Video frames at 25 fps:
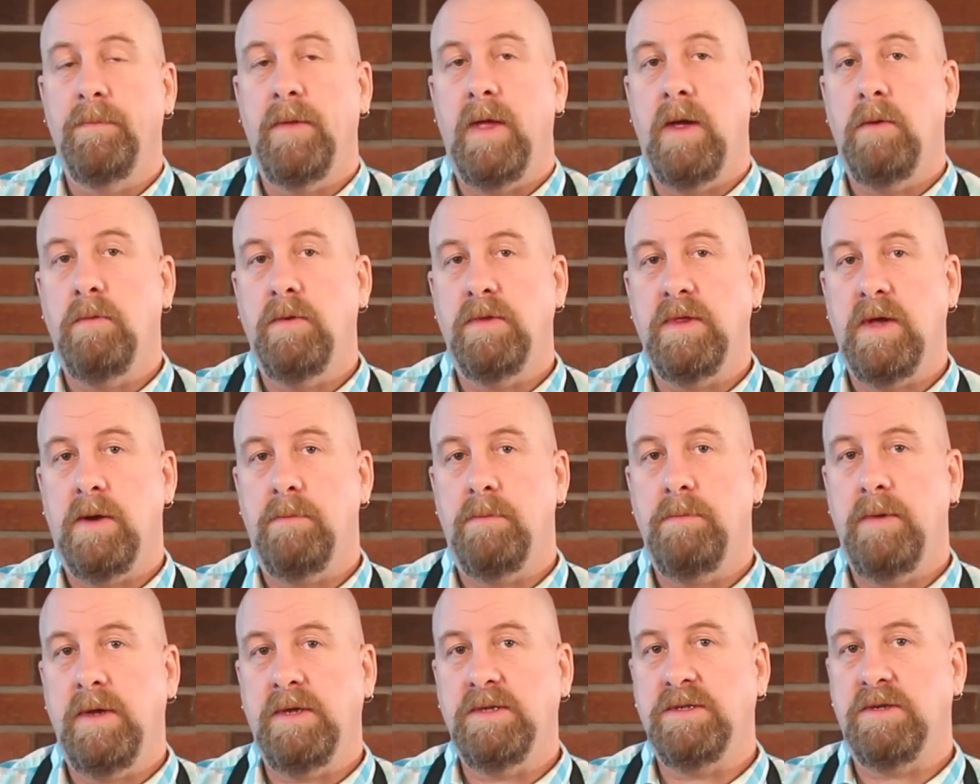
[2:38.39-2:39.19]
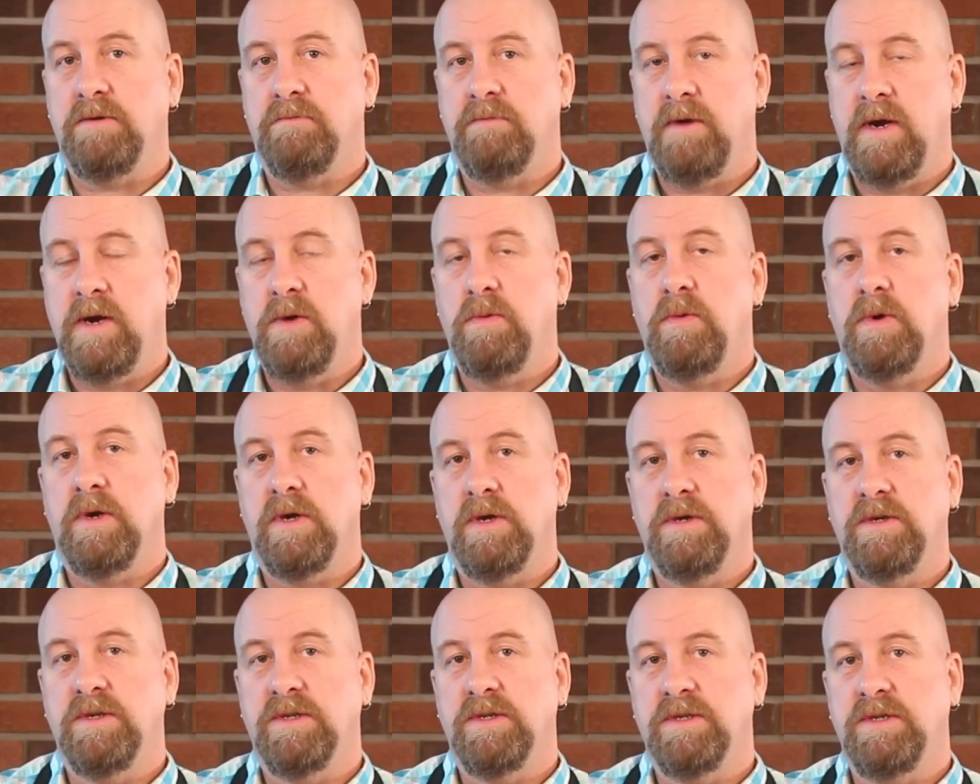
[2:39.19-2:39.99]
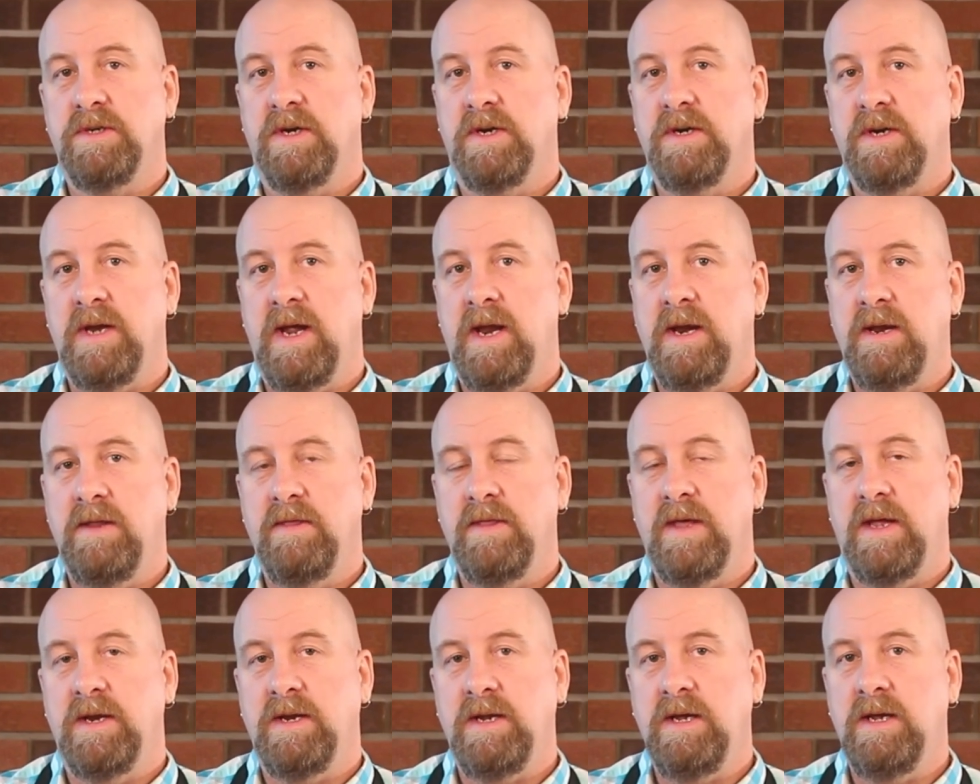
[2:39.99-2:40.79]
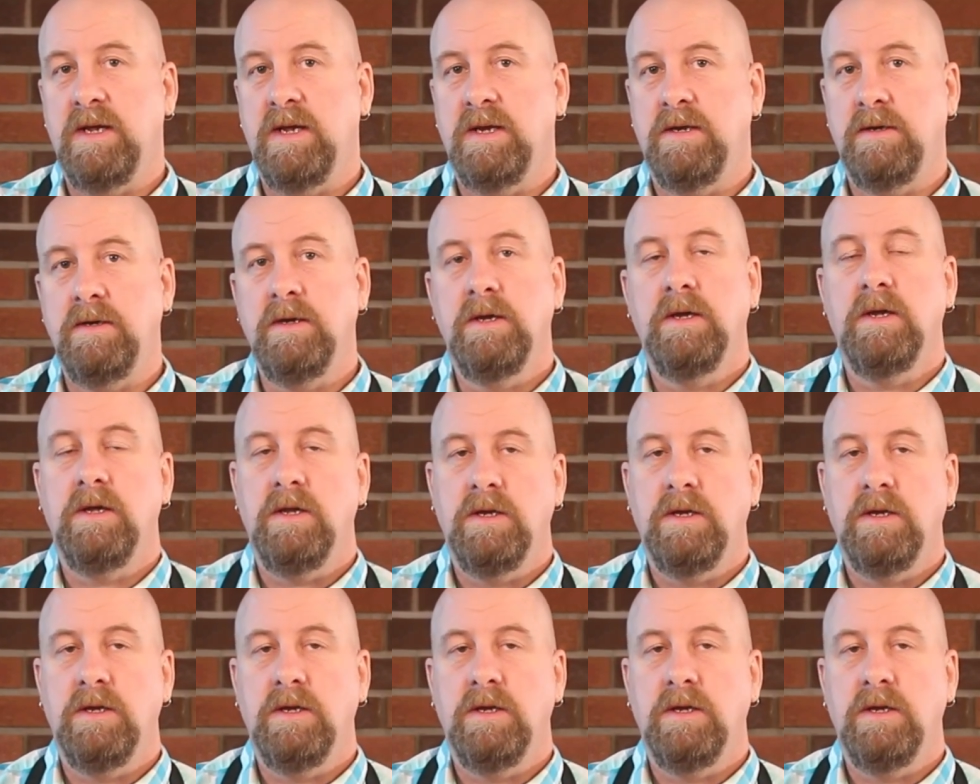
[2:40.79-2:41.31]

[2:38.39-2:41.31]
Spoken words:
And with our mixer running, we're going to start adding that in